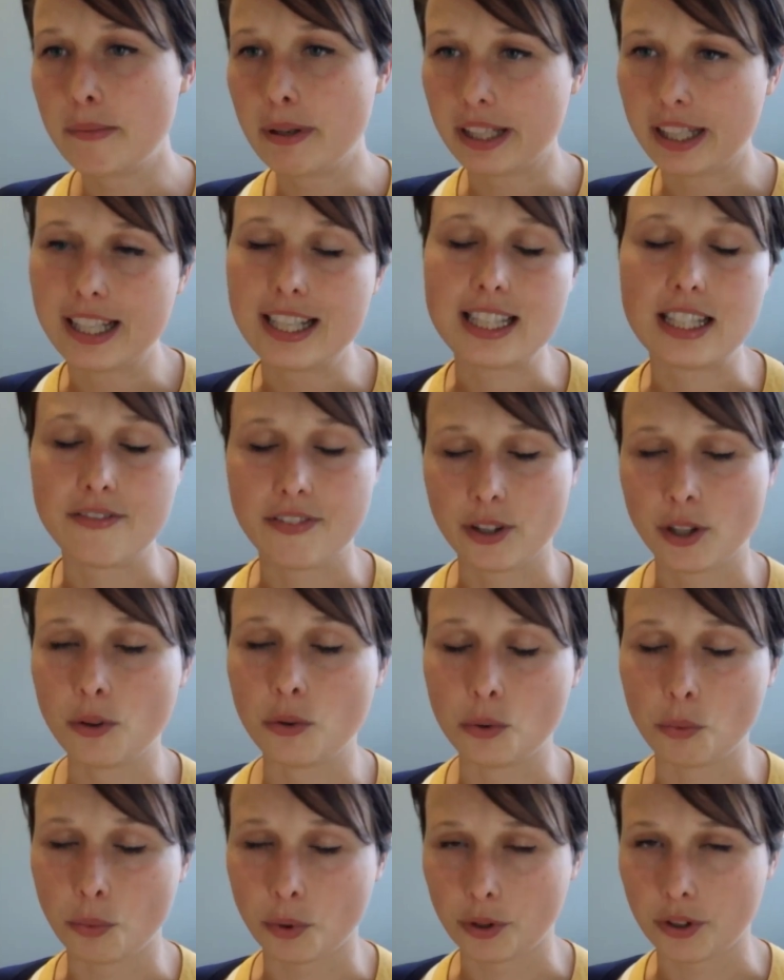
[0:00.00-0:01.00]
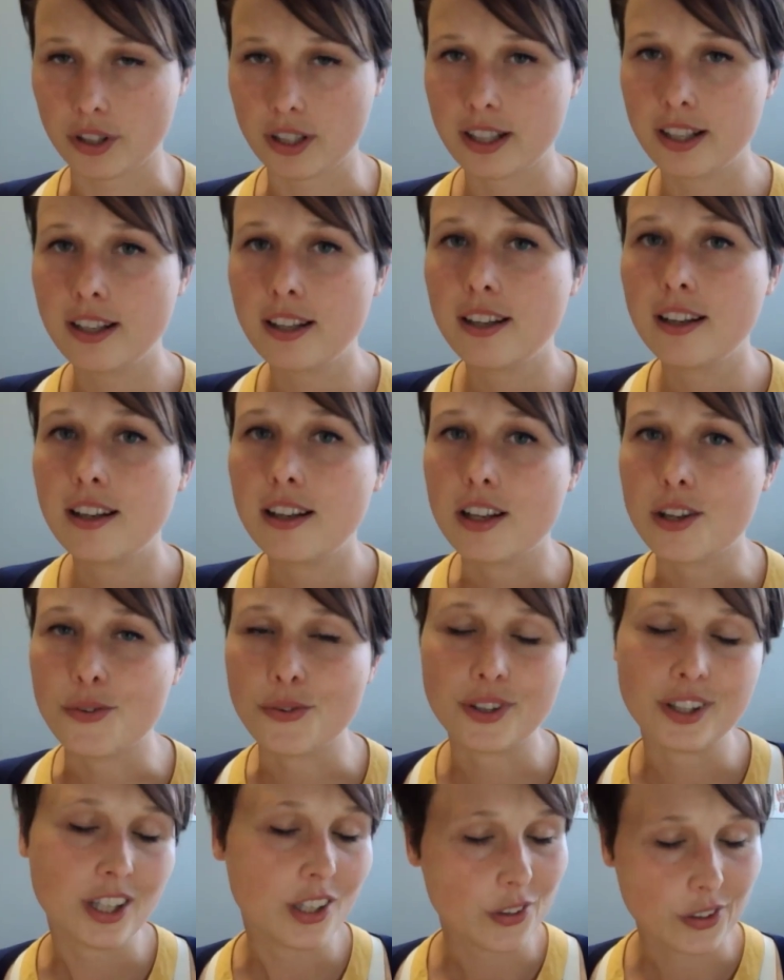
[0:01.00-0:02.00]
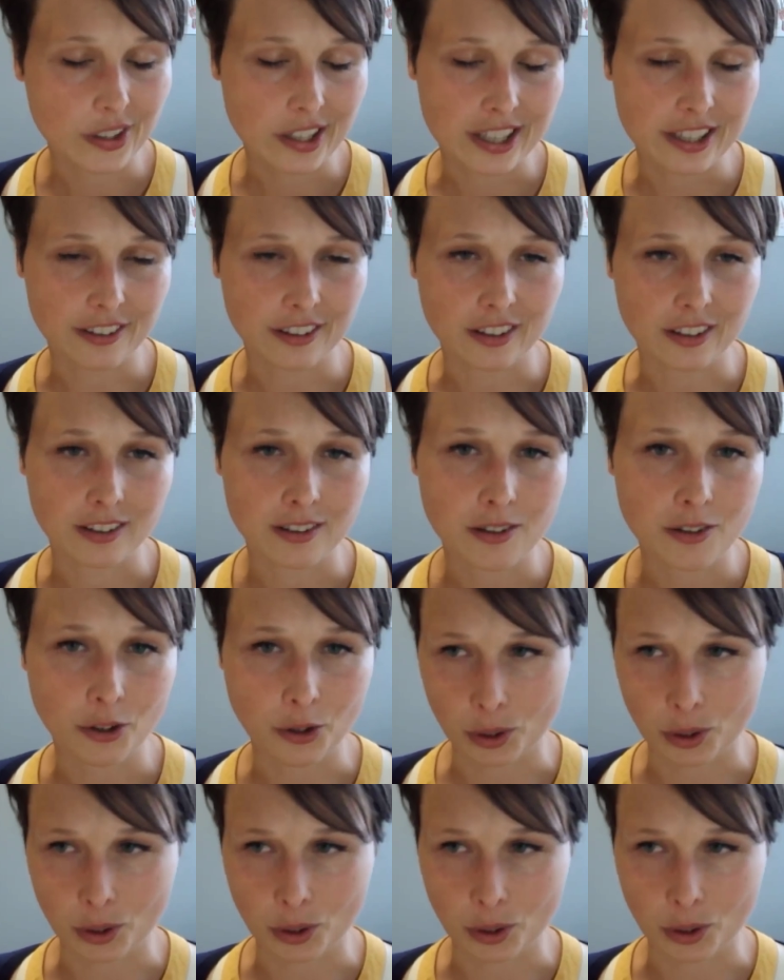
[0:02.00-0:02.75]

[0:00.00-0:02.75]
Medica, it's a very old word. You really only hear